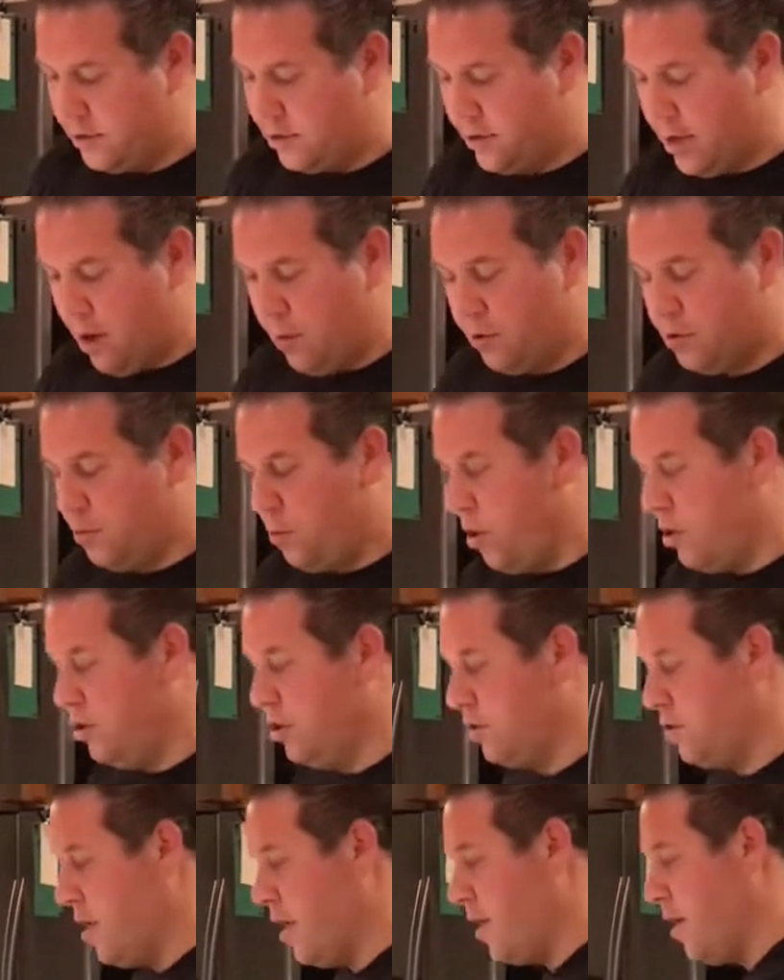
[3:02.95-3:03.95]
So that was one
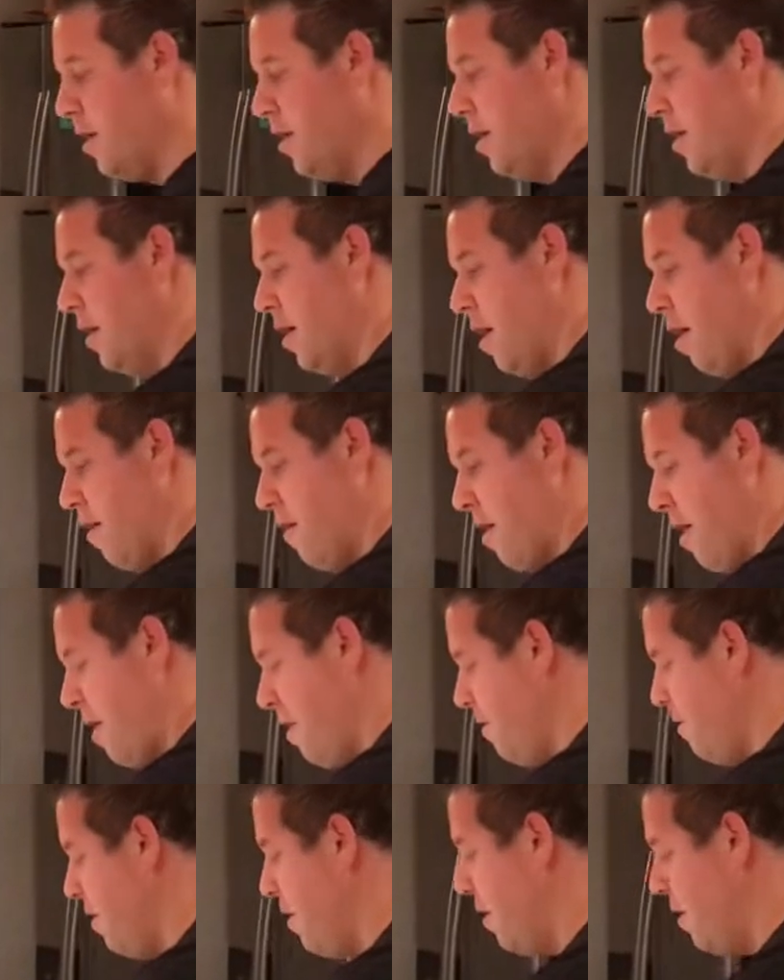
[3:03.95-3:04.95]
trick. All right.
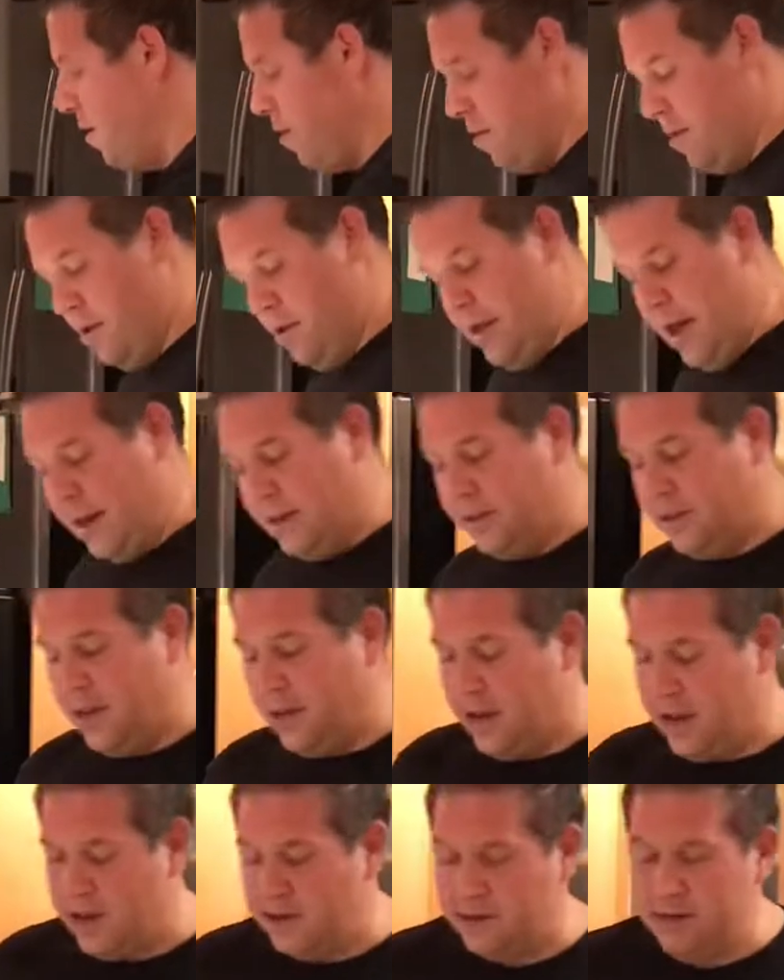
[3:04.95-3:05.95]
Next thing
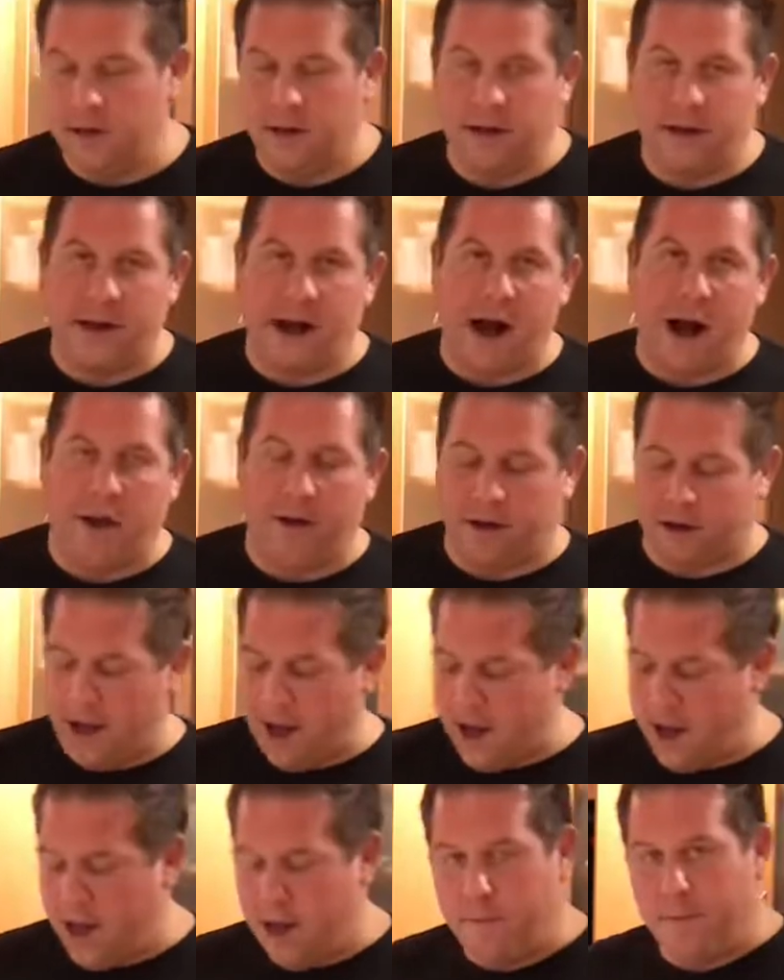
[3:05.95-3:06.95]
is garlic.
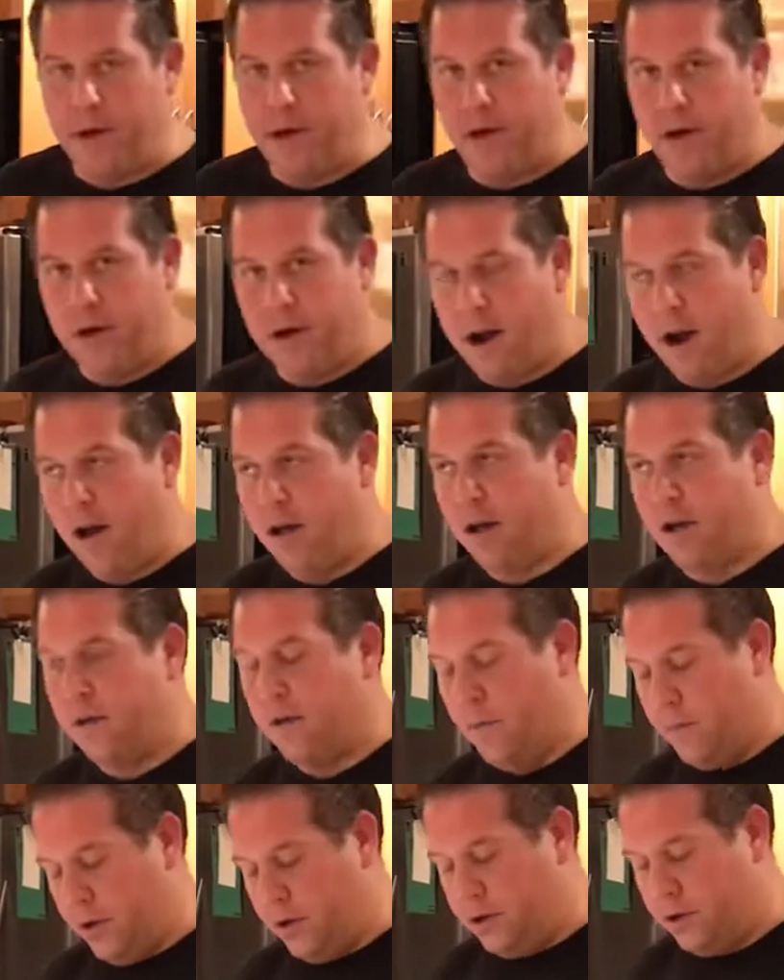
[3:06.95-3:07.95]
I hate peeling garlic.
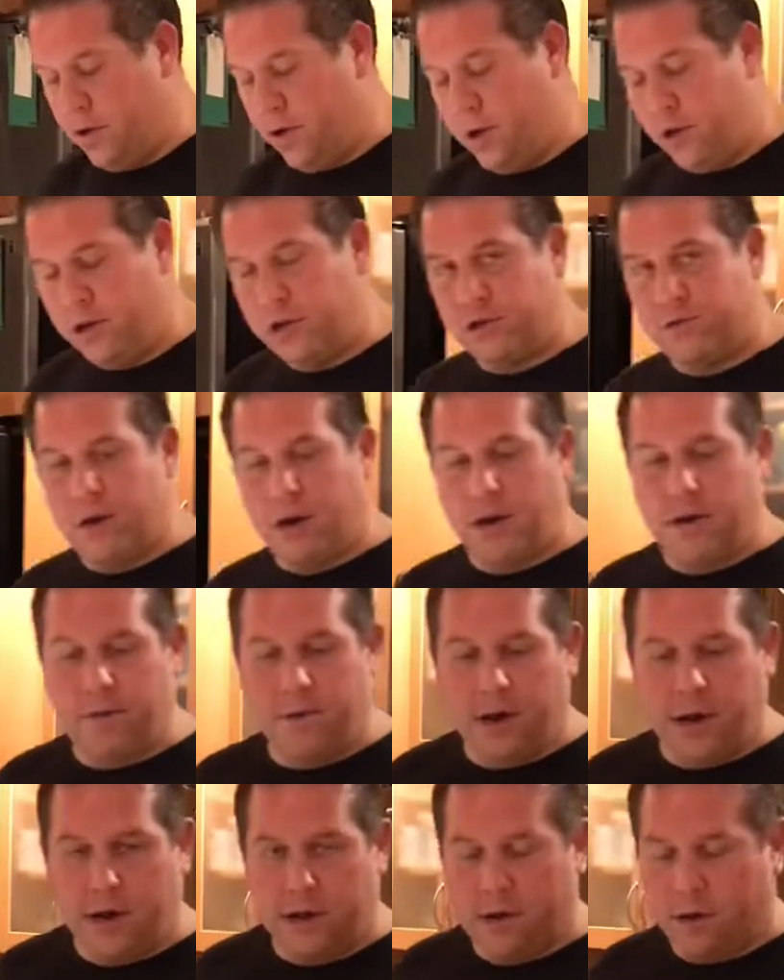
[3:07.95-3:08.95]
Let me show you a trick. When
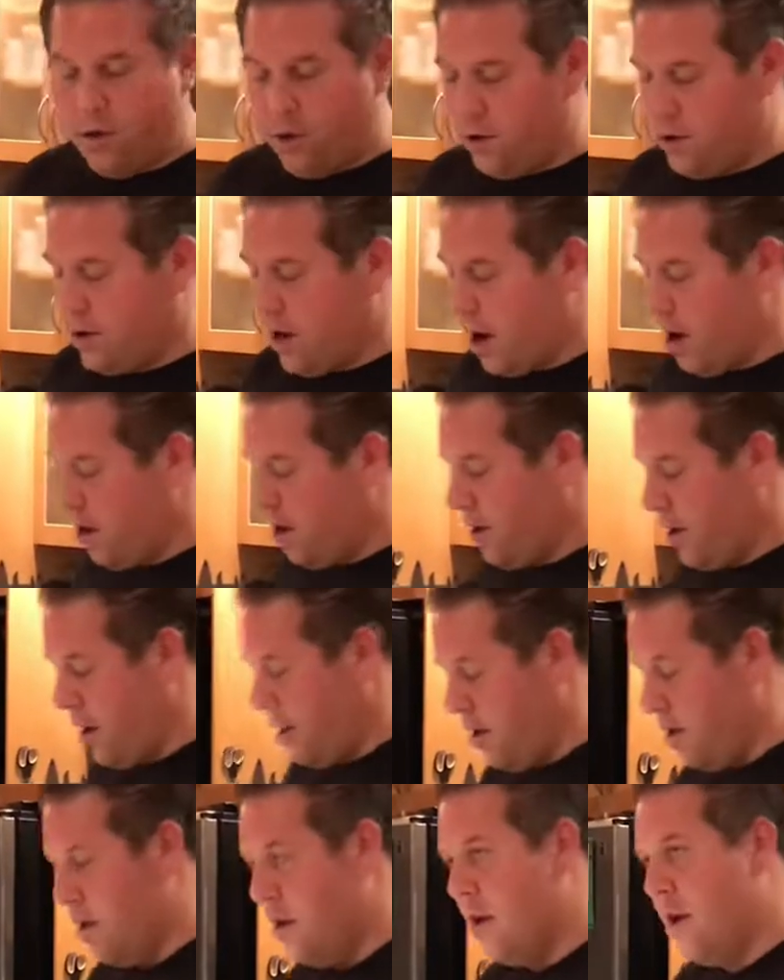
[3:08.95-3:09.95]
you get the whole garlic
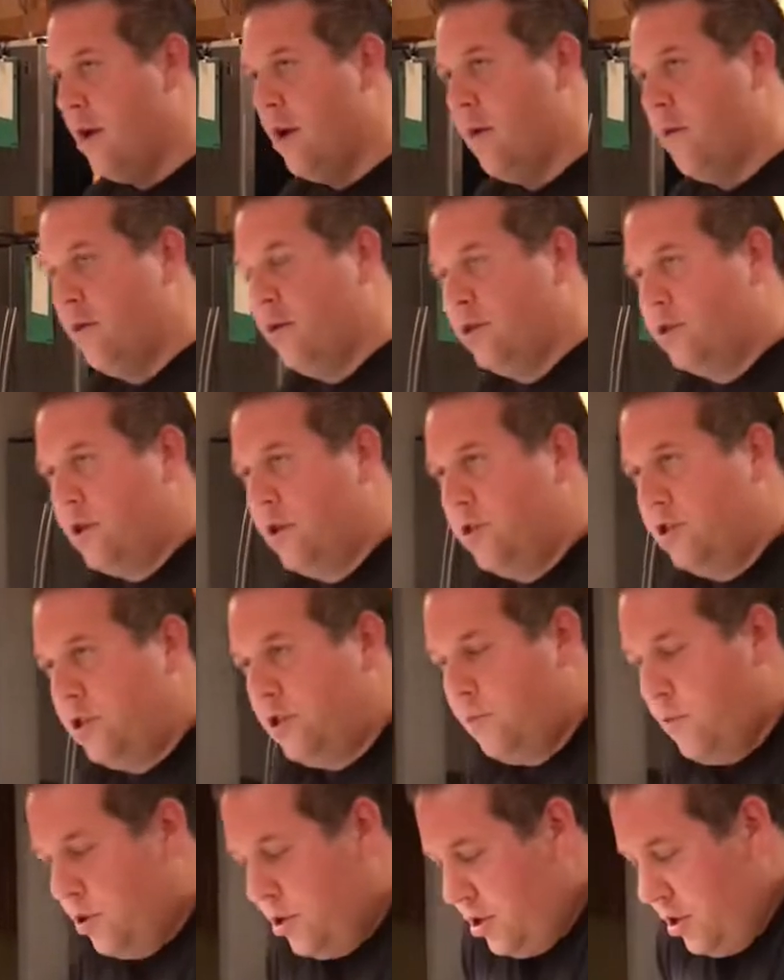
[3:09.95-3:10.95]
in, we're just gonna
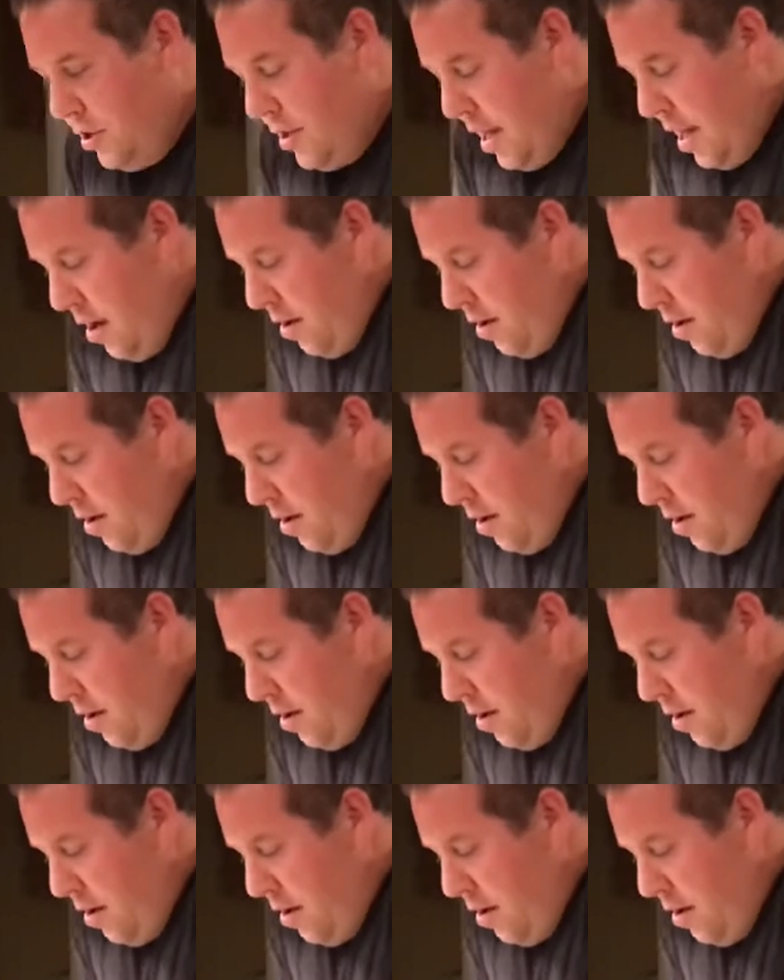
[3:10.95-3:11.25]
smush it down.